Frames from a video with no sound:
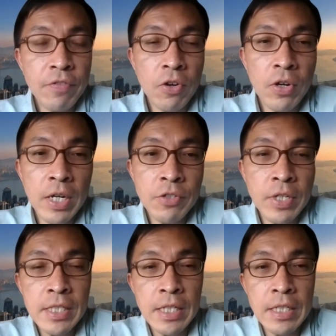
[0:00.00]
for
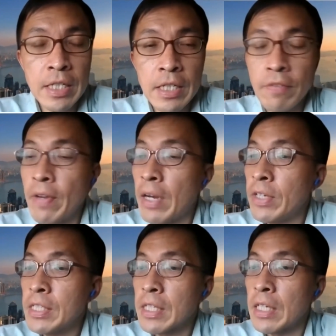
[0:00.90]
addressing the
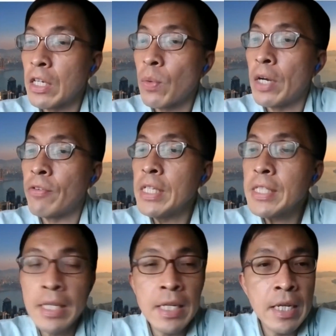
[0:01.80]
various queries.